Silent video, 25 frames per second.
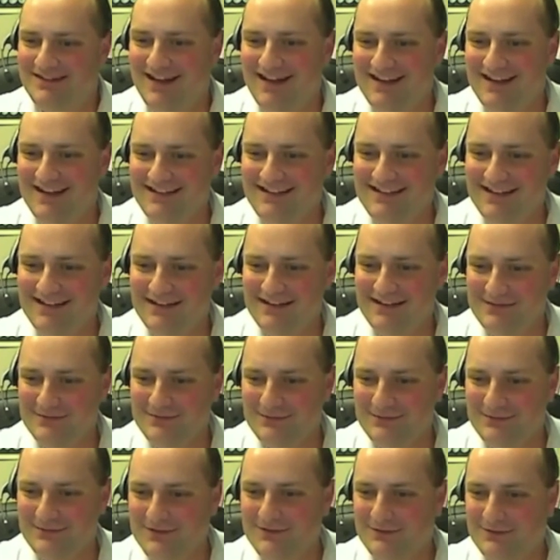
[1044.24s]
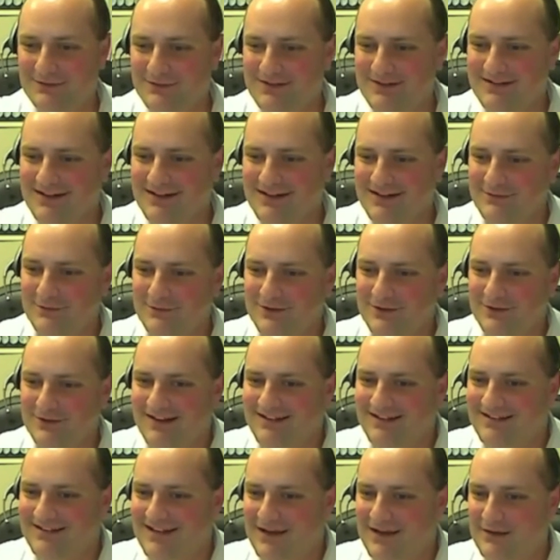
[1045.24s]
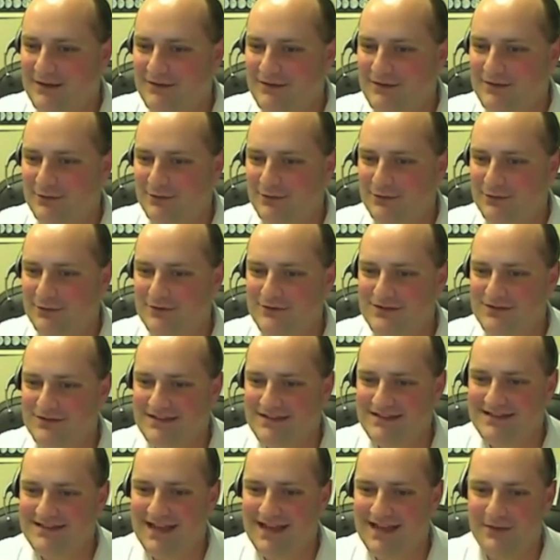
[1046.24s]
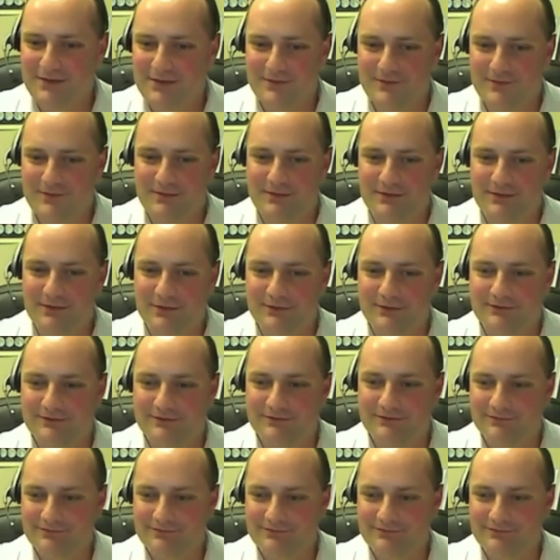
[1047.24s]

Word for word: ice has which which has more ice now, the north or south of the moon?